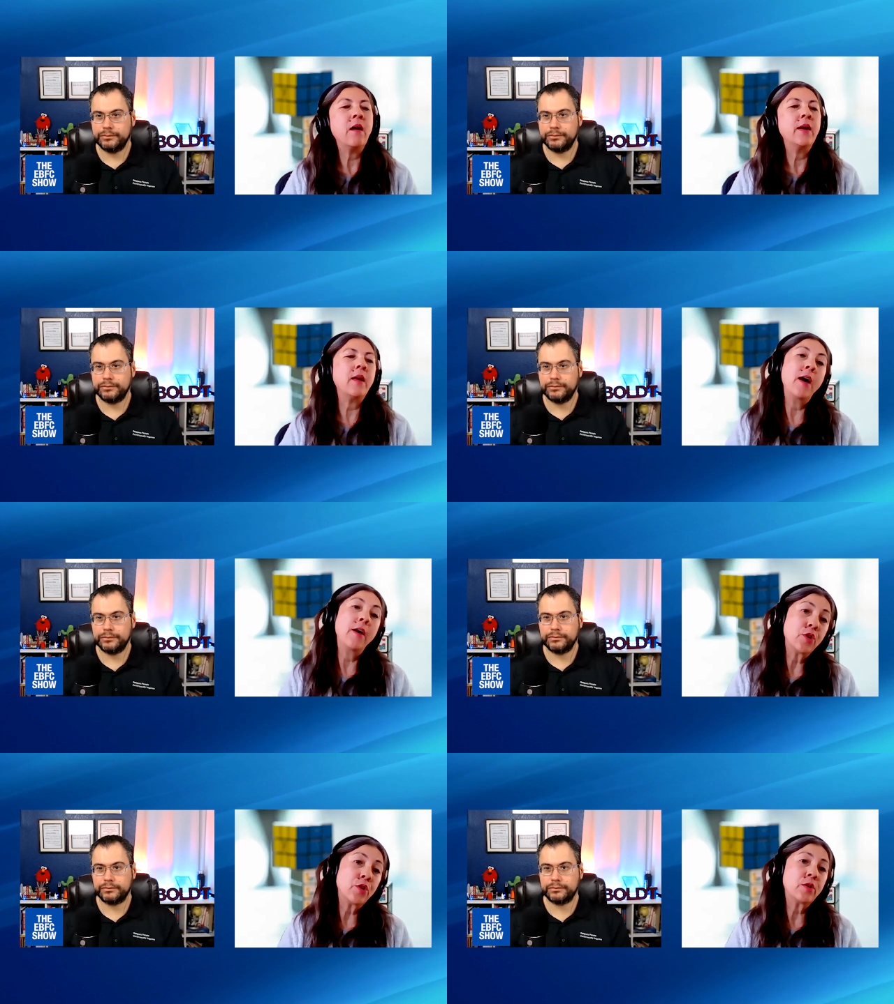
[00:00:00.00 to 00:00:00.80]
Speaker 1: on
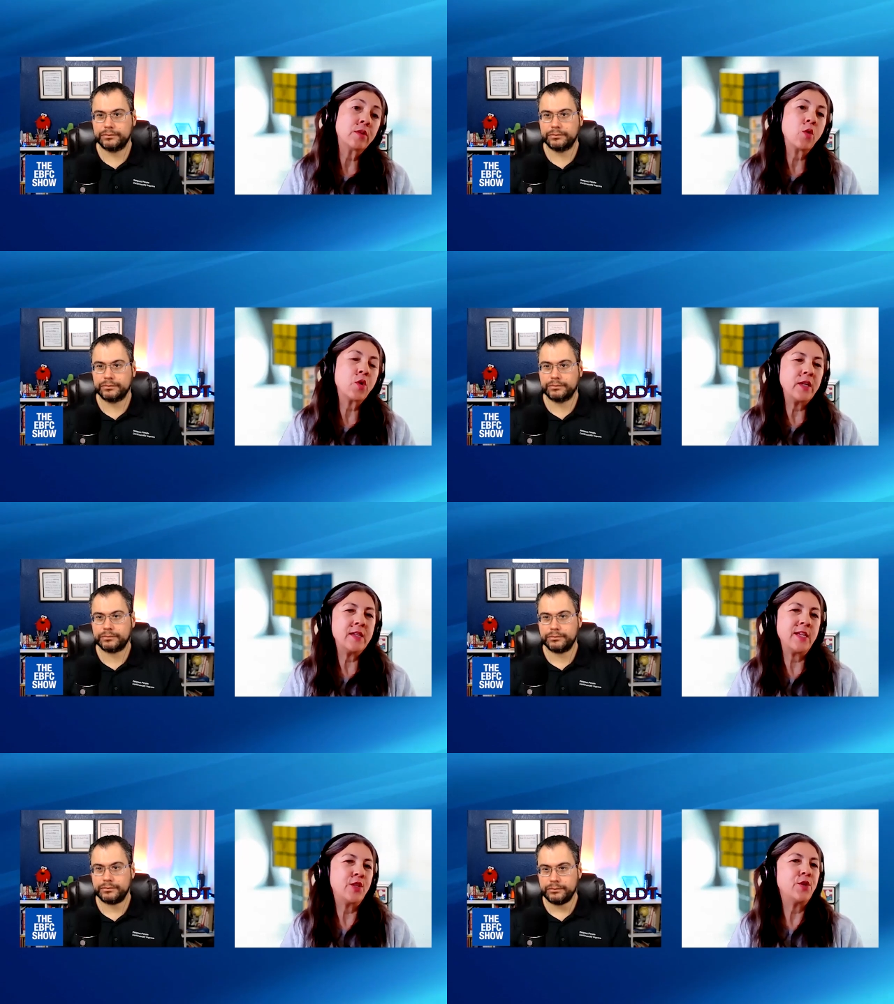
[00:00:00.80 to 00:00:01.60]
other
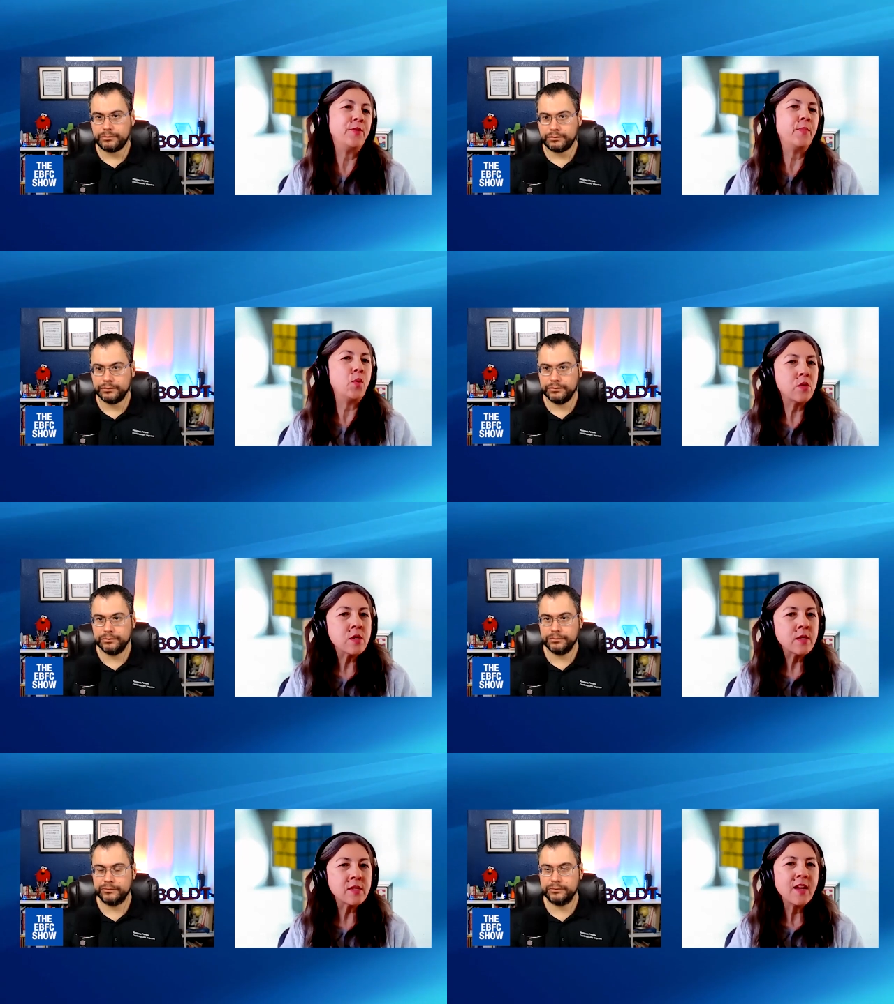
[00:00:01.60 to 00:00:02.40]
organization
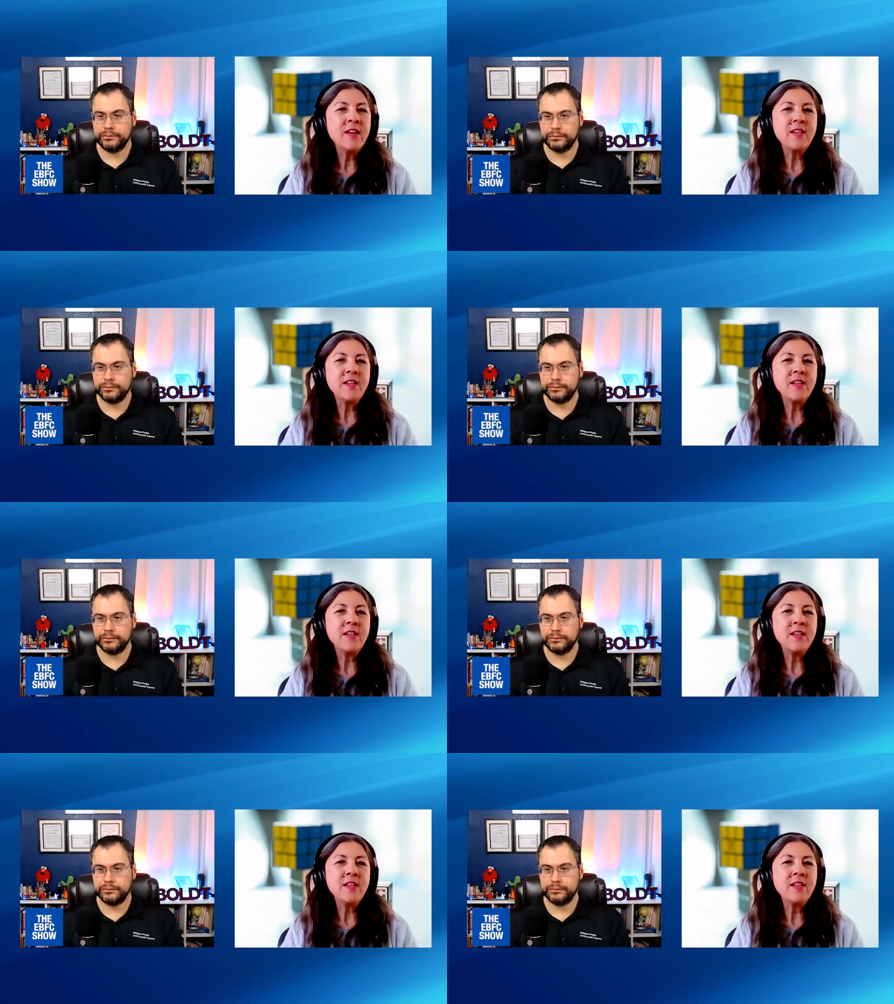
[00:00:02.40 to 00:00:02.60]
boards.